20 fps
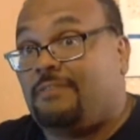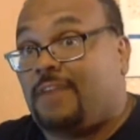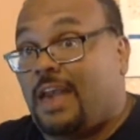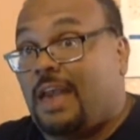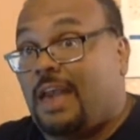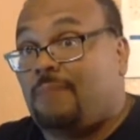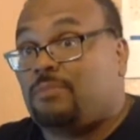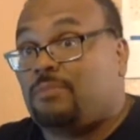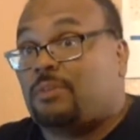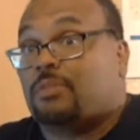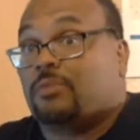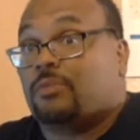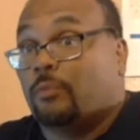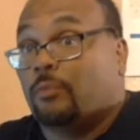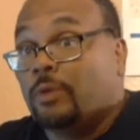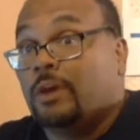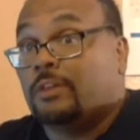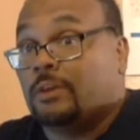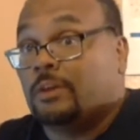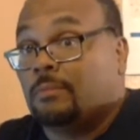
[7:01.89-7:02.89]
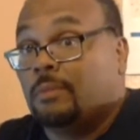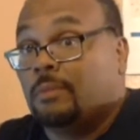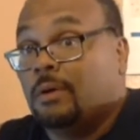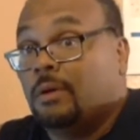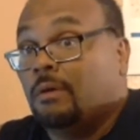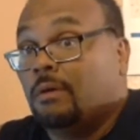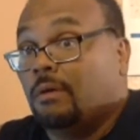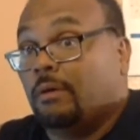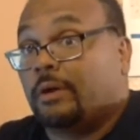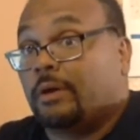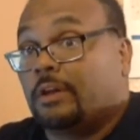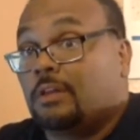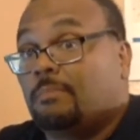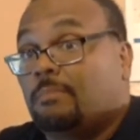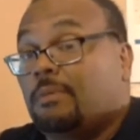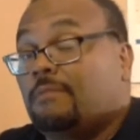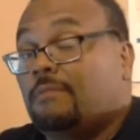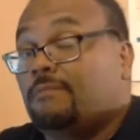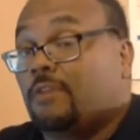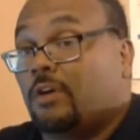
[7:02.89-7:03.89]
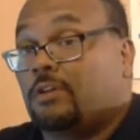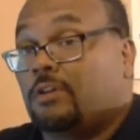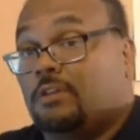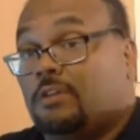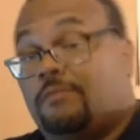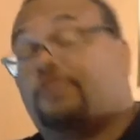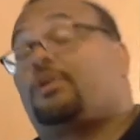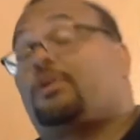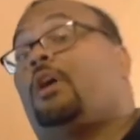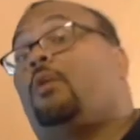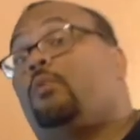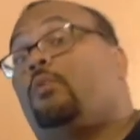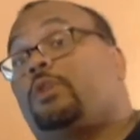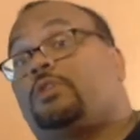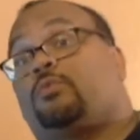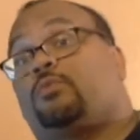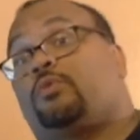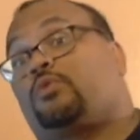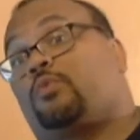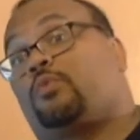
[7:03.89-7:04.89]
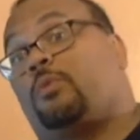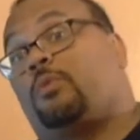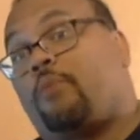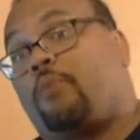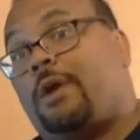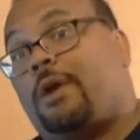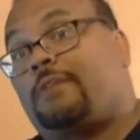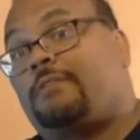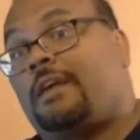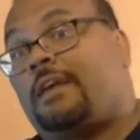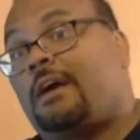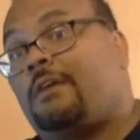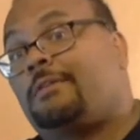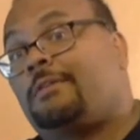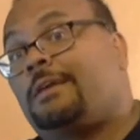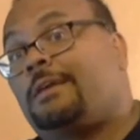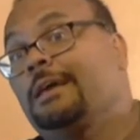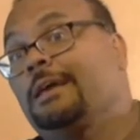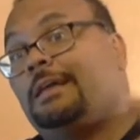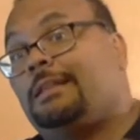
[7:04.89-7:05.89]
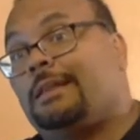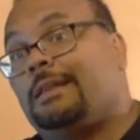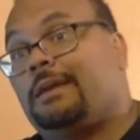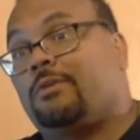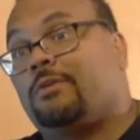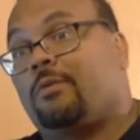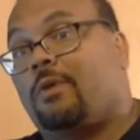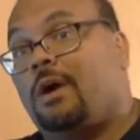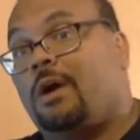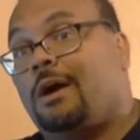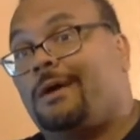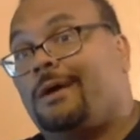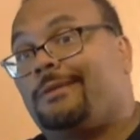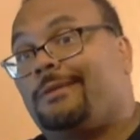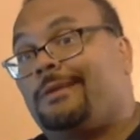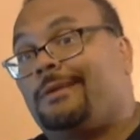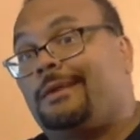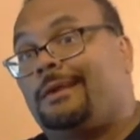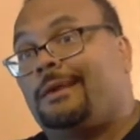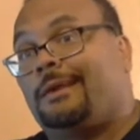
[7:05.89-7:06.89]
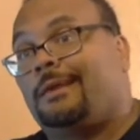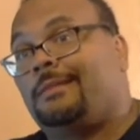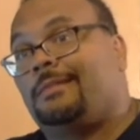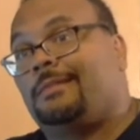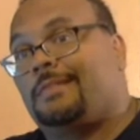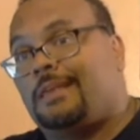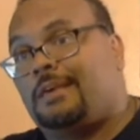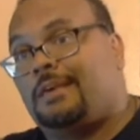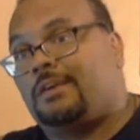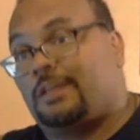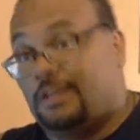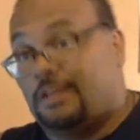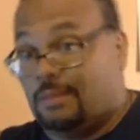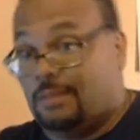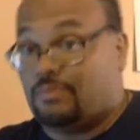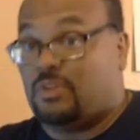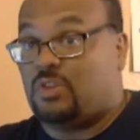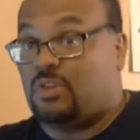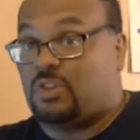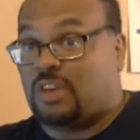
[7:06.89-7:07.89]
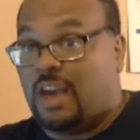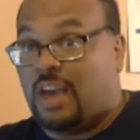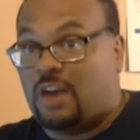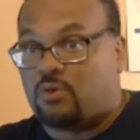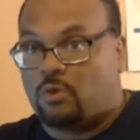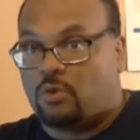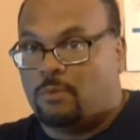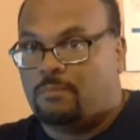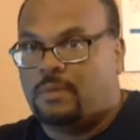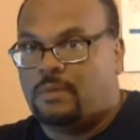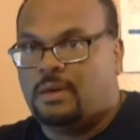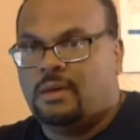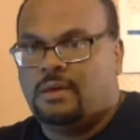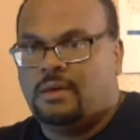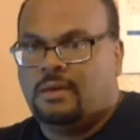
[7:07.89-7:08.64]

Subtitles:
games, and 3 of them are going to be very difficult ones, which we'll break down later on in the Clemson schedule.